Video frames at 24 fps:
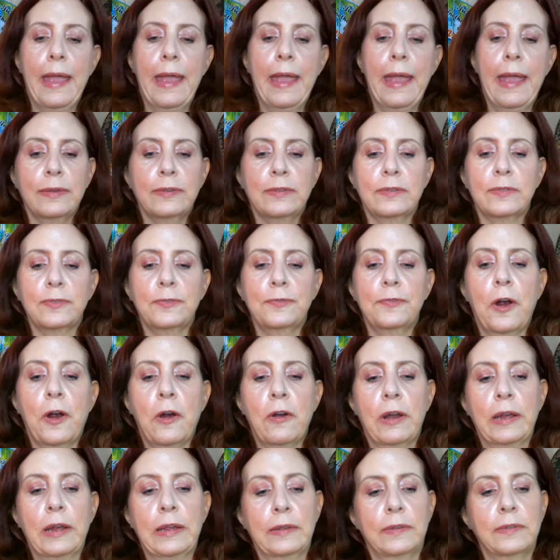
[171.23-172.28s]
eye look.
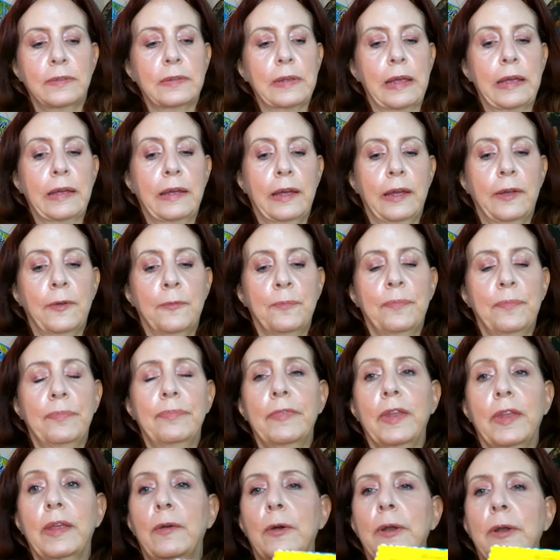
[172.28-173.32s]
And
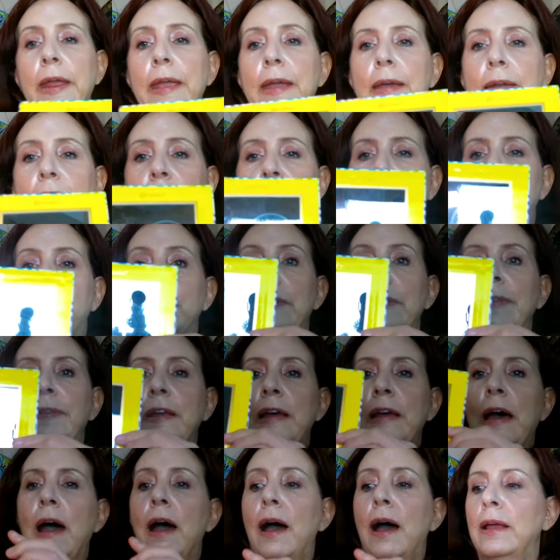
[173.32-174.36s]
I went for as
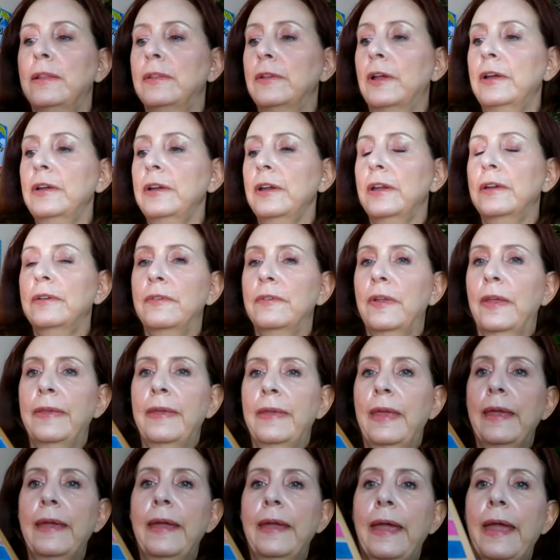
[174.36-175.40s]
many of the iridescent
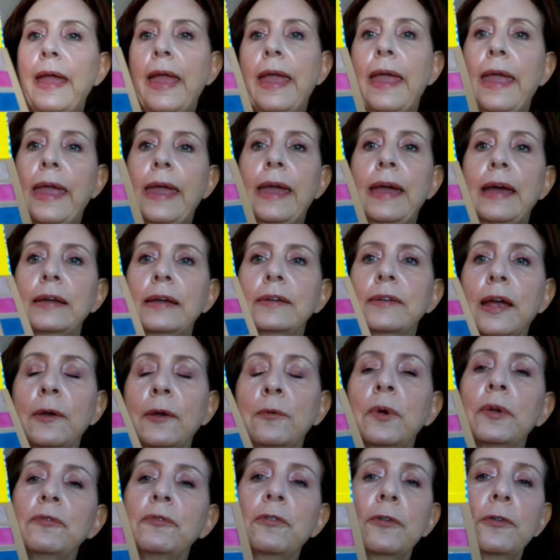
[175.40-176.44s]
colors as I
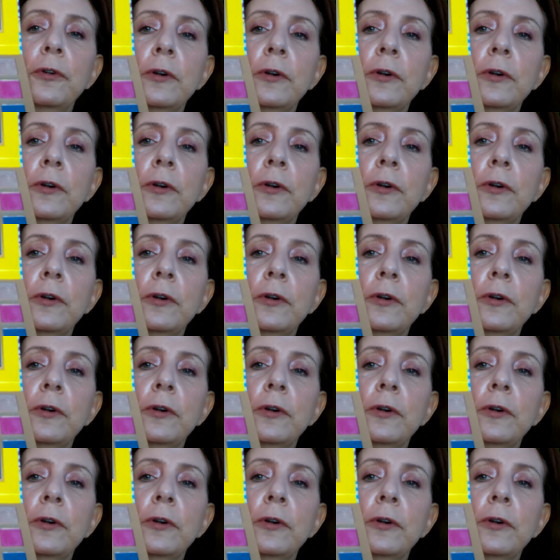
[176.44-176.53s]
could.